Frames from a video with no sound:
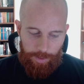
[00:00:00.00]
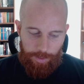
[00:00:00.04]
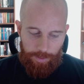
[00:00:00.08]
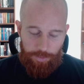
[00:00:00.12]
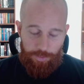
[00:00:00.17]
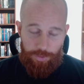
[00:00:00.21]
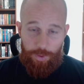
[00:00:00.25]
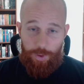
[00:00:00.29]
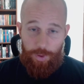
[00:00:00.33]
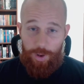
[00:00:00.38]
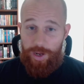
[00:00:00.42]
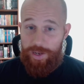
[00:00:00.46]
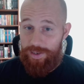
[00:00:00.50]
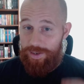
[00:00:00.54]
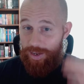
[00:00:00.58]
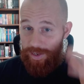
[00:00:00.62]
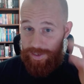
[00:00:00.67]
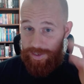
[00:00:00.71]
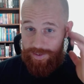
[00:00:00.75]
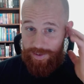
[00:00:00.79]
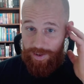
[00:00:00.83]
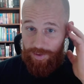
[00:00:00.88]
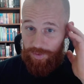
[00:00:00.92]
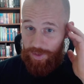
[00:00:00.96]
So I
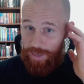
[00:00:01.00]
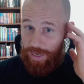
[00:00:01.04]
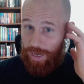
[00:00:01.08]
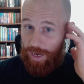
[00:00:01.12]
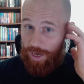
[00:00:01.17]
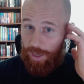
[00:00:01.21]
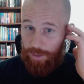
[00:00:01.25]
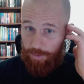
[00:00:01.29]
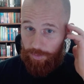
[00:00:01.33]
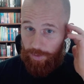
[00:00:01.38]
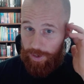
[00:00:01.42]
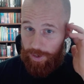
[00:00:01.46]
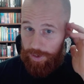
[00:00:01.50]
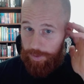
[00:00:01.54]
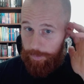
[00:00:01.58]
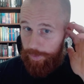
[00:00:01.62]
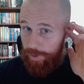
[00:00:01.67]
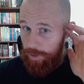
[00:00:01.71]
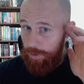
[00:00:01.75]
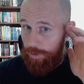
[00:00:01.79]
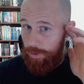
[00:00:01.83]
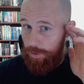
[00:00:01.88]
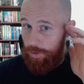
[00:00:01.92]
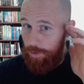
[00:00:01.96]
definitely highly
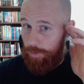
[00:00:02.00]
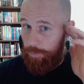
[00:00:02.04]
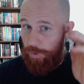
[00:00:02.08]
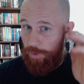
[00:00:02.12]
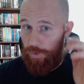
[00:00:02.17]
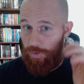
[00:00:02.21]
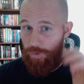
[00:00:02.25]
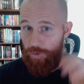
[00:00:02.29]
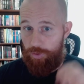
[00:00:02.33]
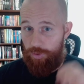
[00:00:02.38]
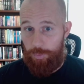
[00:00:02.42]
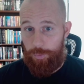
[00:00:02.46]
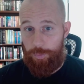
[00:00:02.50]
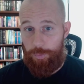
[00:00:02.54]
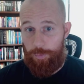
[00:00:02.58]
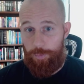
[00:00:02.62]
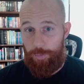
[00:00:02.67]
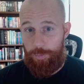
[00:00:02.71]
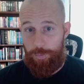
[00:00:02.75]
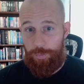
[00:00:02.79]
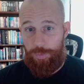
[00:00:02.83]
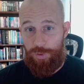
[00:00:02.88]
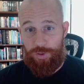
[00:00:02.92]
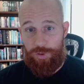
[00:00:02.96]
recommend both those
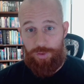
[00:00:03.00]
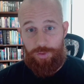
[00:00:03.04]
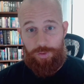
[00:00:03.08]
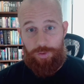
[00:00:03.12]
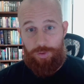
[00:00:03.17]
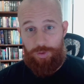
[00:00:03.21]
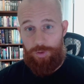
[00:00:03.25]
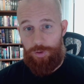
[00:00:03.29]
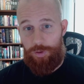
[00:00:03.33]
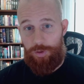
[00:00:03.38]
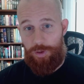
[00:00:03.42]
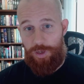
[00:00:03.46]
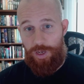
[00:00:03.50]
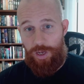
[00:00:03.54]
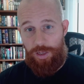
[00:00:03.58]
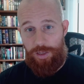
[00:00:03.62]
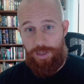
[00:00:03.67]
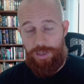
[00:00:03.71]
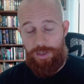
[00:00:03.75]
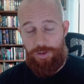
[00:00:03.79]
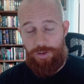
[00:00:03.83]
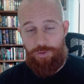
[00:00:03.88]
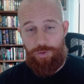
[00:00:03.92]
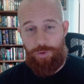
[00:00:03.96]
books,
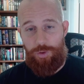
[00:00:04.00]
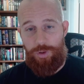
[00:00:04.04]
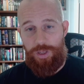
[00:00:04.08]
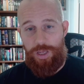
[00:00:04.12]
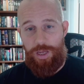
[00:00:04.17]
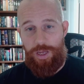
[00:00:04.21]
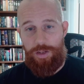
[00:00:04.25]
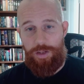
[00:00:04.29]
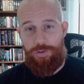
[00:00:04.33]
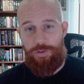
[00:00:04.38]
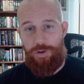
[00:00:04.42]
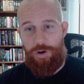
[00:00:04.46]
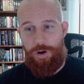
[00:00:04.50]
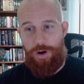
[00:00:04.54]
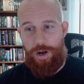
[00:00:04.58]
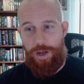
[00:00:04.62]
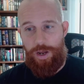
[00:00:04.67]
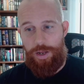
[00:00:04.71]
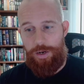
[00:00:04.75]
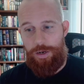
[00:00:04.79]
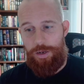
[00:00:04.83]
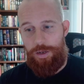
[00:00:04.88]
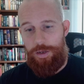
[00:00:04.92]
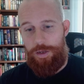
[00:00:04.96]
Kelly and Juliet
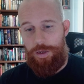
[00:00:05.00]
Starrett,